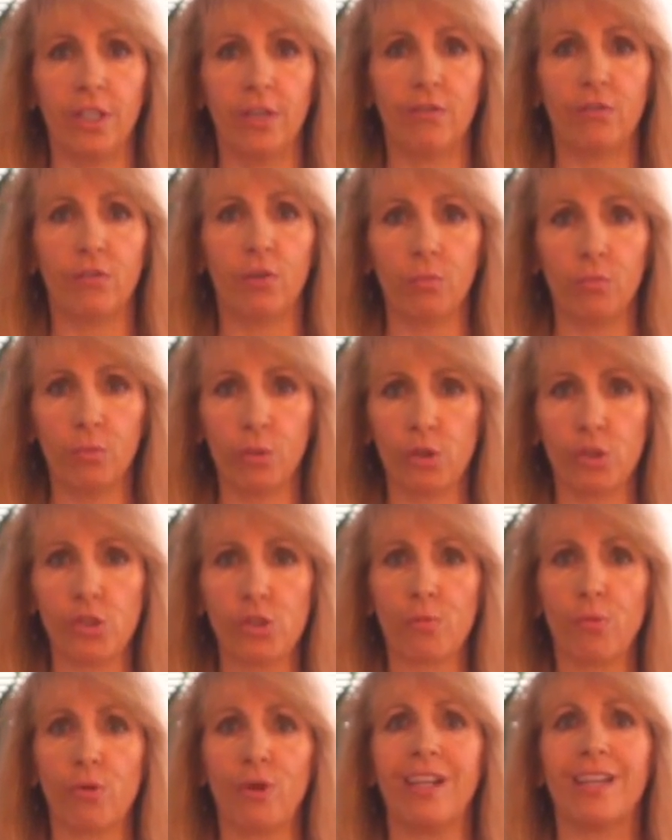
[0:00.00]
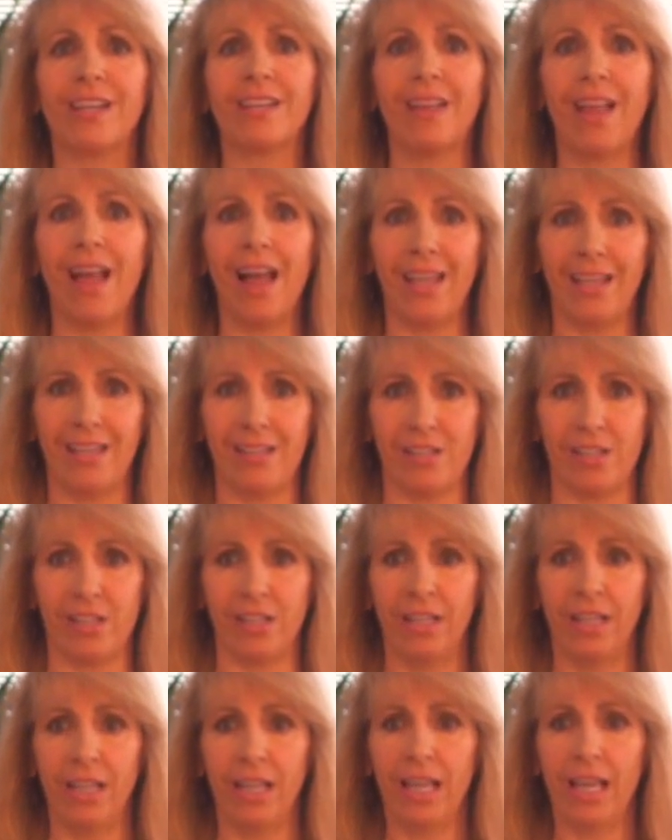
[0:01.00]
Full moons bring light,
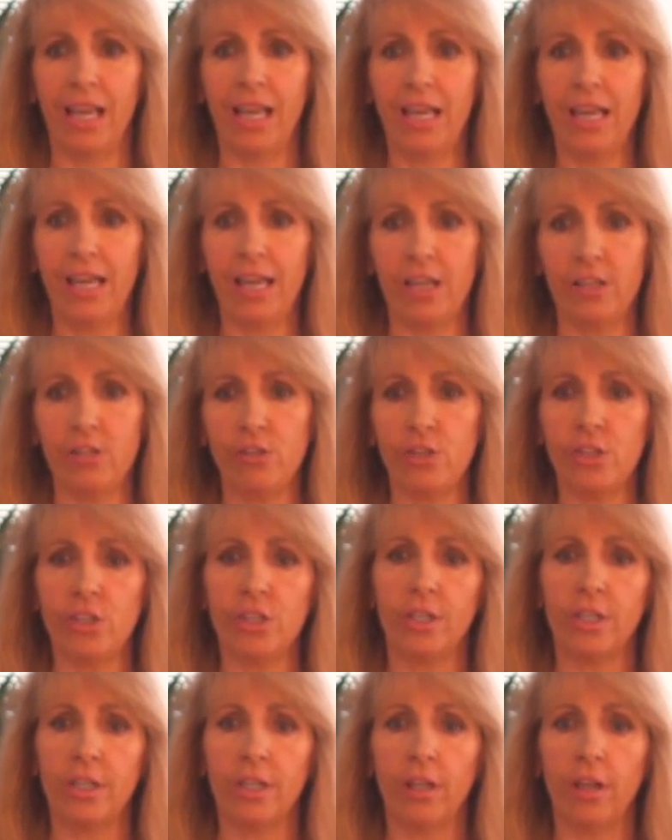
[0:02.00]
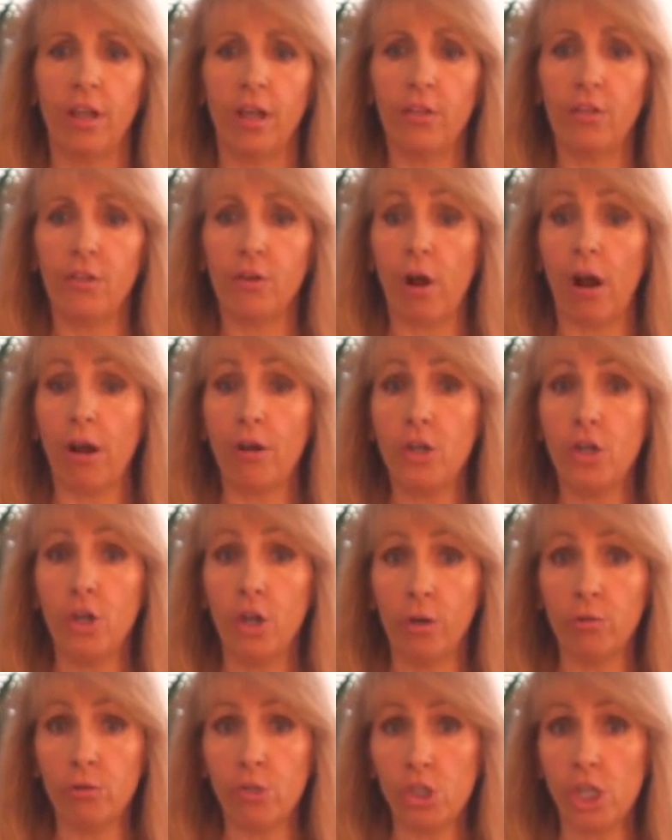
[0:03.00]
and there are
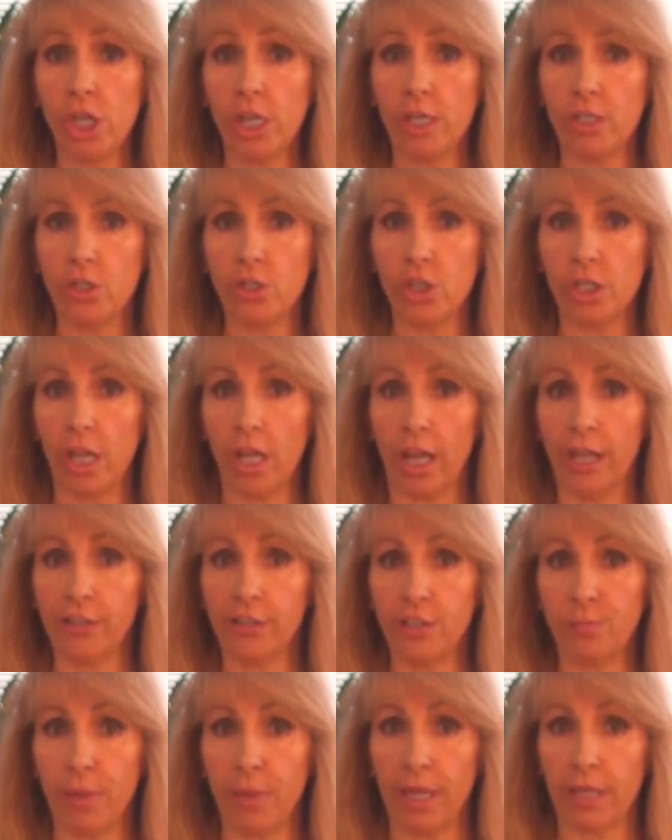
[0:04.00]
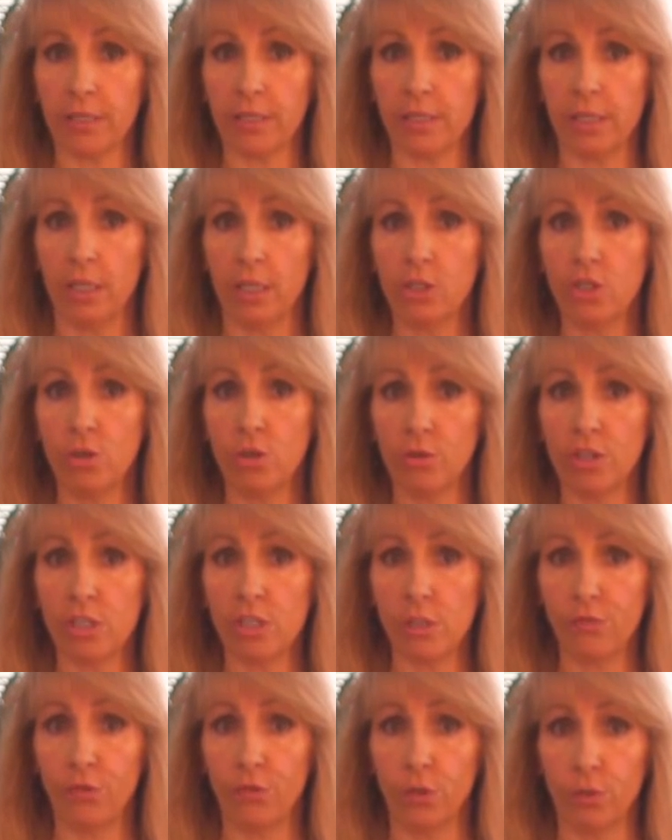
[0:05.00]
no challenging aspects to
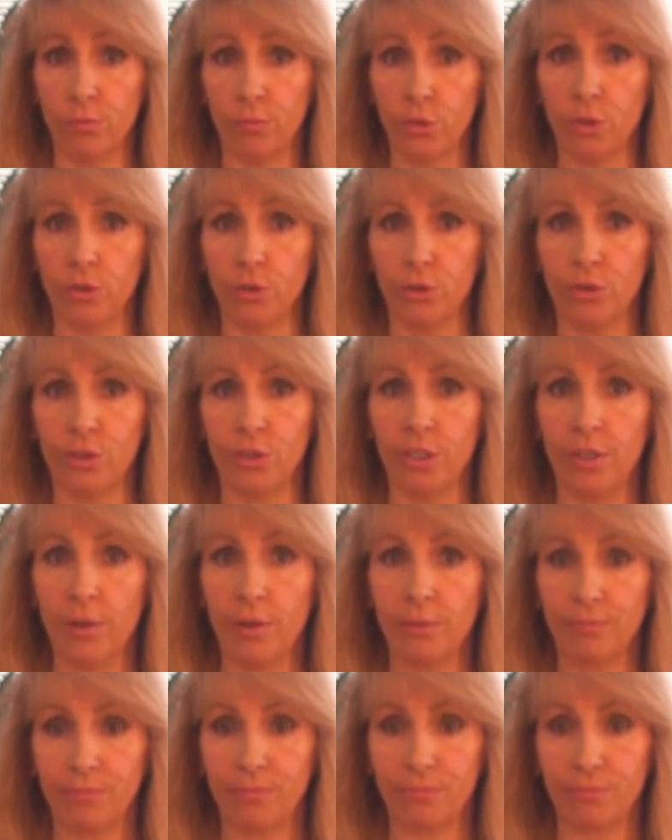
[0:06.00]
this full moon.